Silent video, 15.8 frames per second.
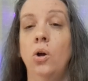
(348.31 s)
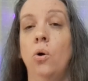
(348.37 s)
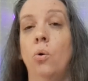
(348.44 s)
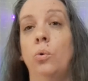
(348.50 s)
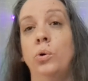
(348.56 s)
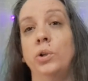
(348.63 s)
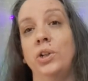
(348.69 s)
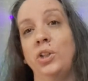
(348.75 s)

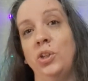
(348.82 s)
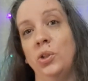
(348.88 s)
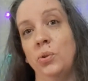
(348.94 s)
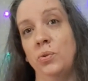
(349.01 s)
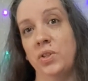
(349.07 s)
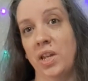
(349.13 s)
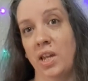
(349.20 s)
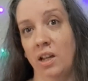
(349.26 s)
or
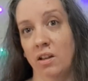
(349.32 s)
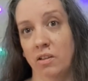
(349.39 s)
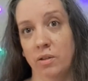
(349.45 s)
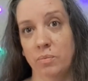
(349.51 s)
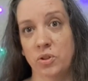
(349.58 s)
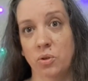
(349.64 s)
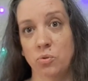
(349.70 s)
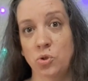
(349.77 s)
use a Kalypso